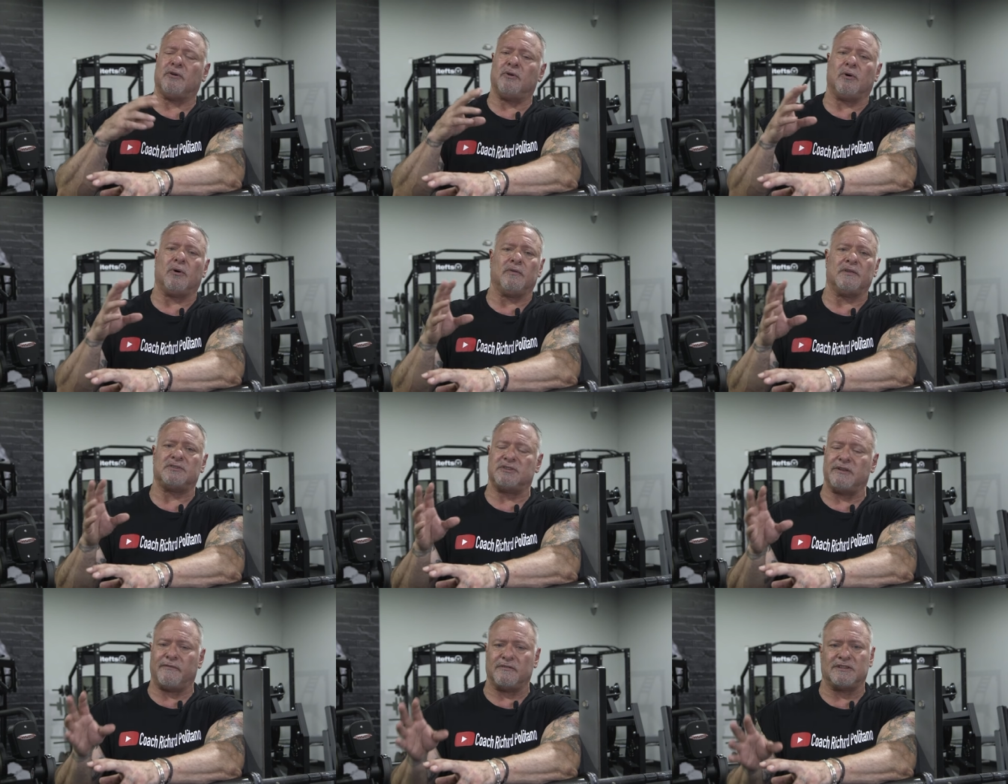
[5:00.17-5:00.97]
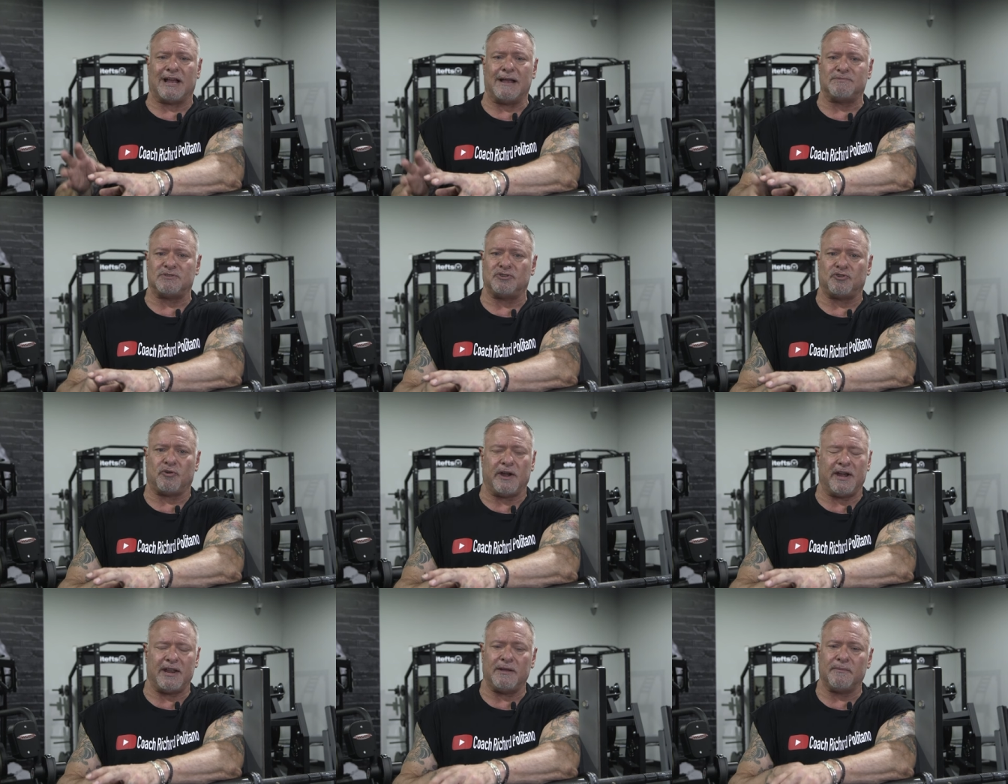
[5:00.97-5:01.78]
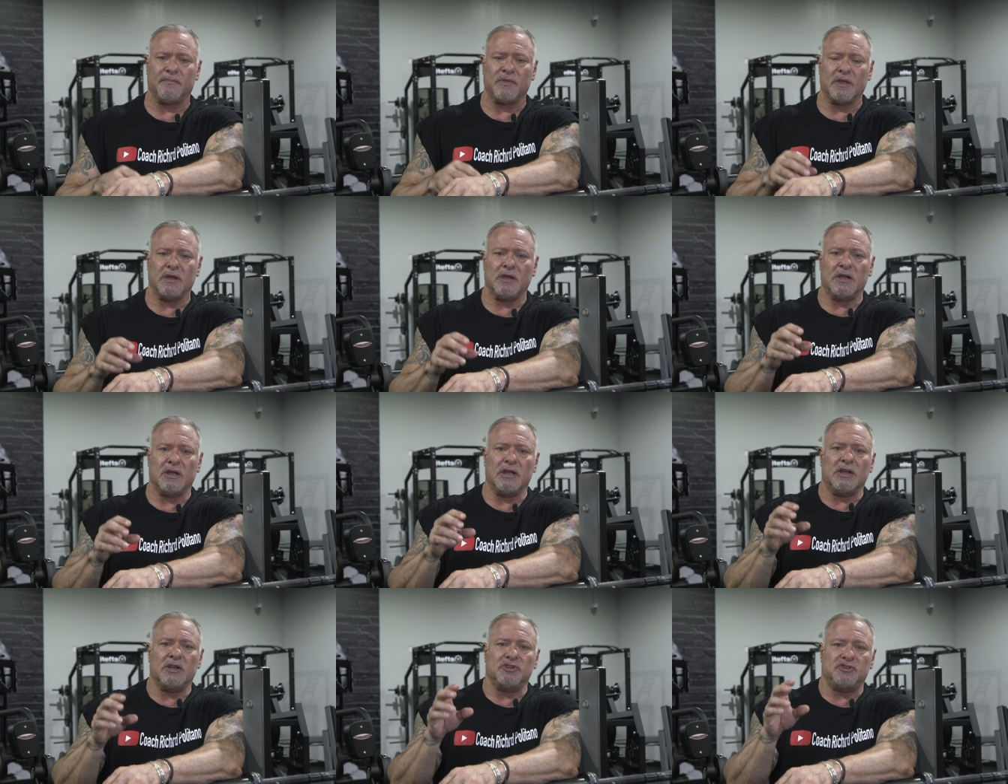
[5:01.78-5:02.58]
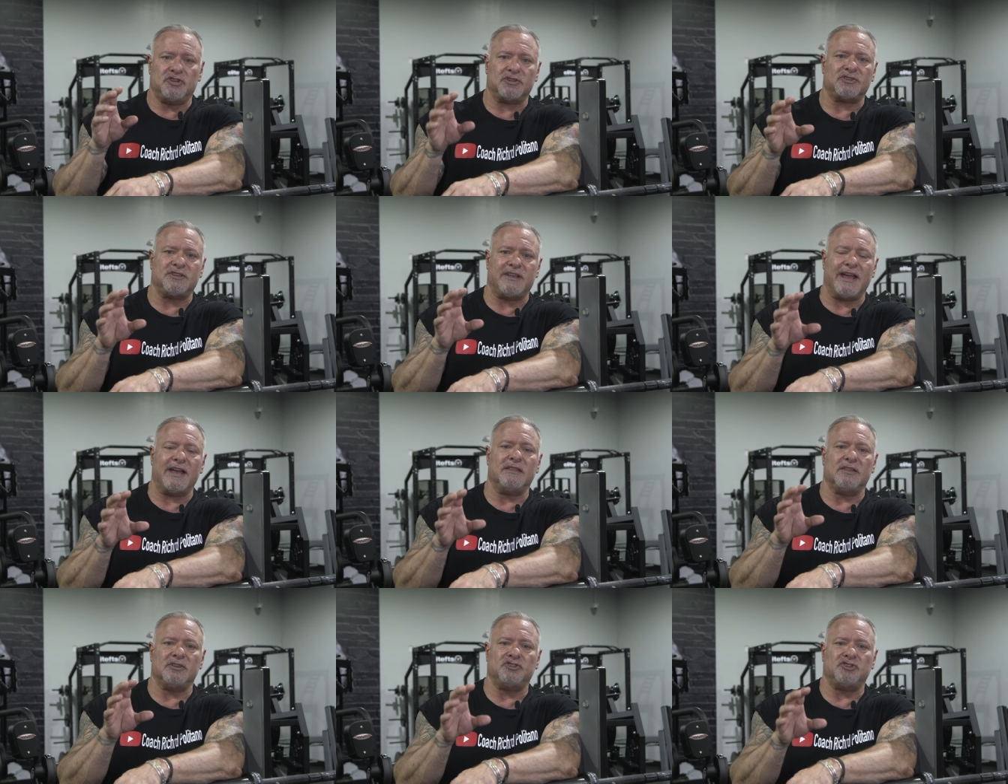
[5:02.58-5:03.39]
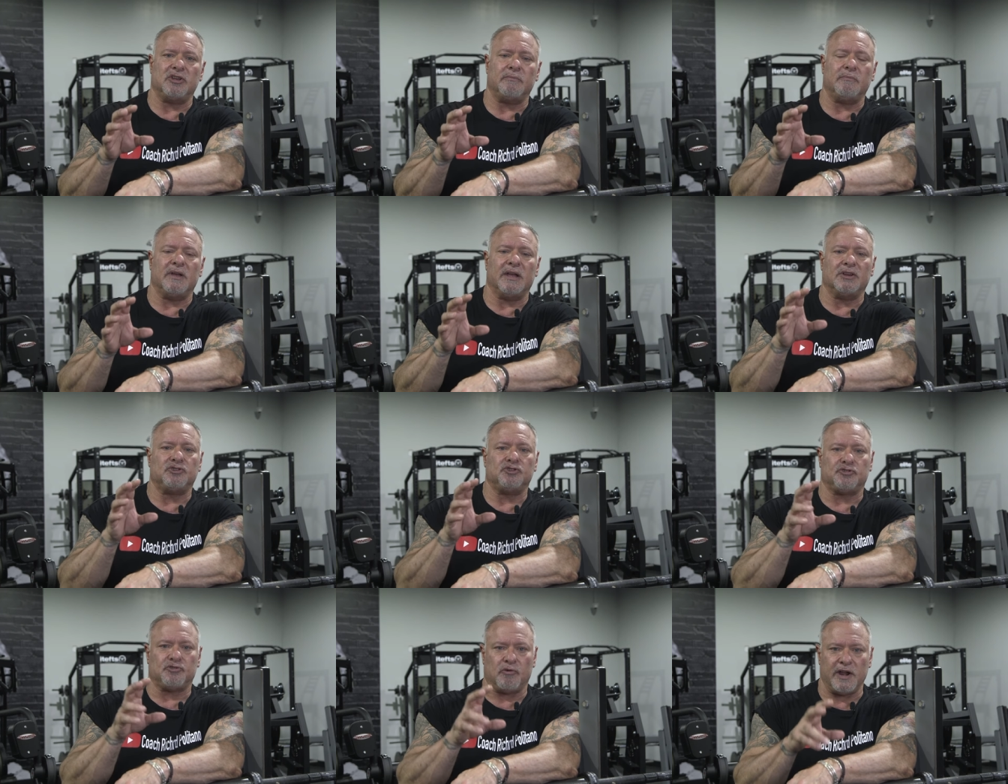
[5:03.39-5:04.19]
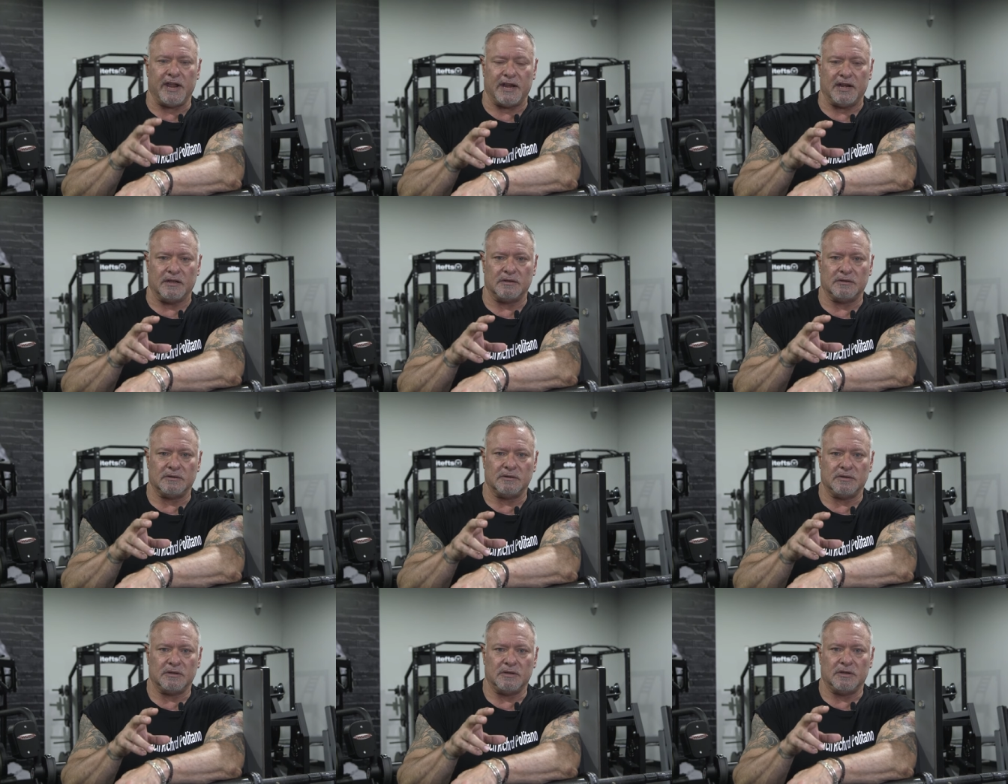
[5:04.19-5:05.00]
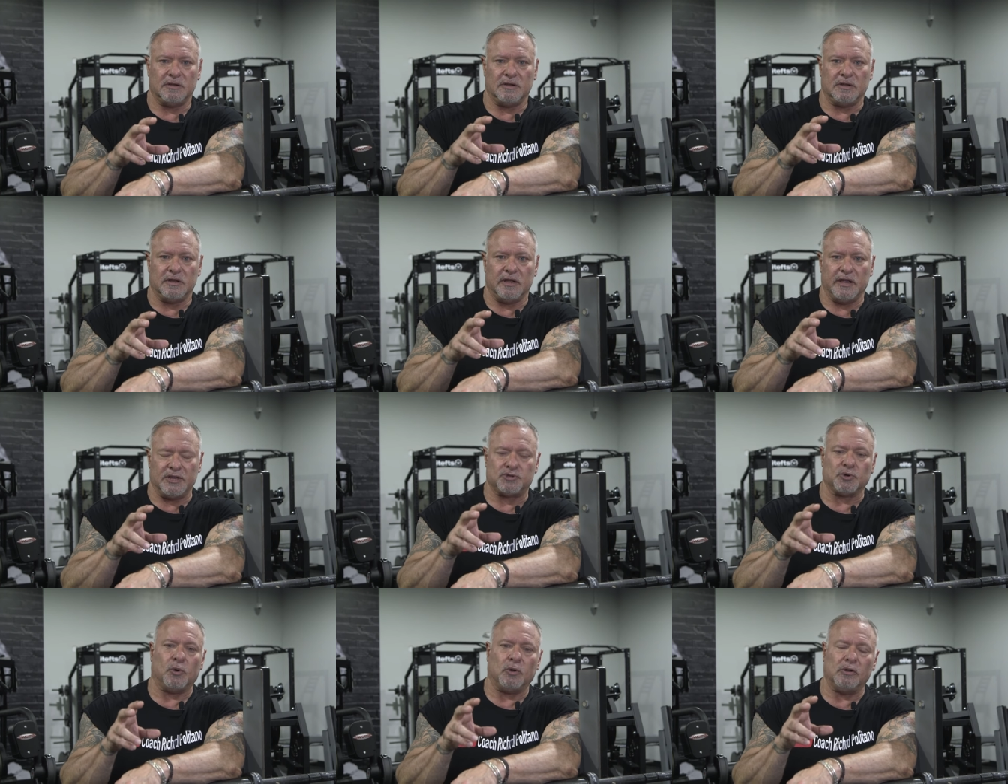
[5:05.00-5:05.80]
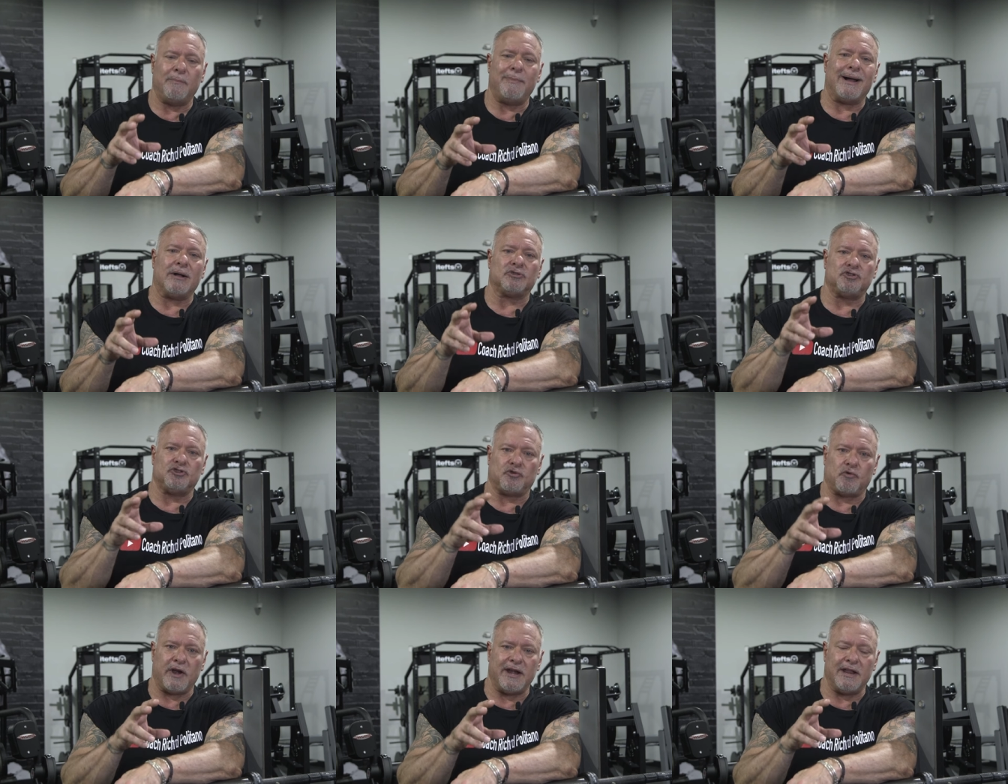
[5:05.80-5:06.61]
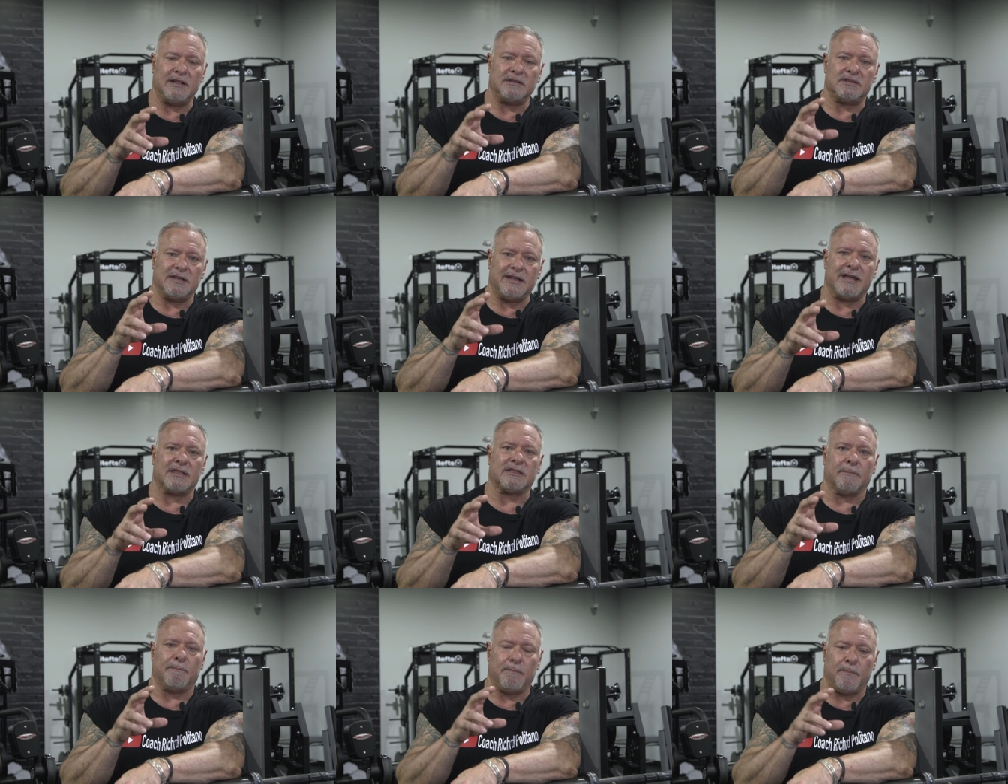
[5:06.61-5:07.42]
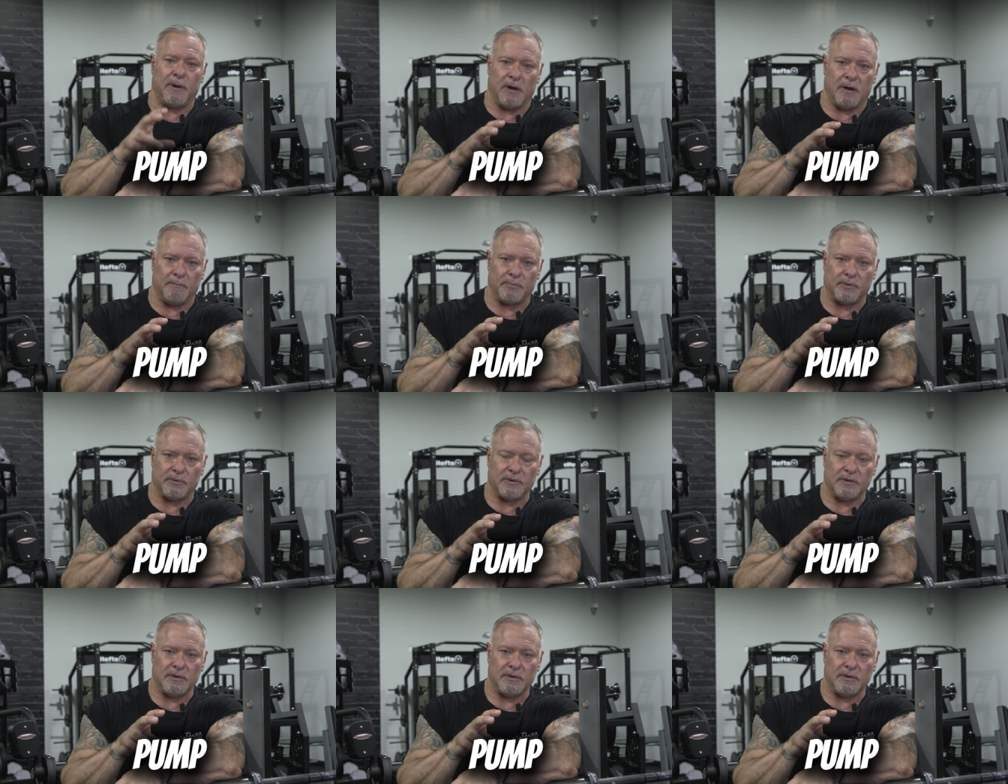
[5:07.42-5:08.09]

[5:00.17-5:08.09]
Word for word: on all these different types of training. Just get in the gym and train. It's all about training to get the pump.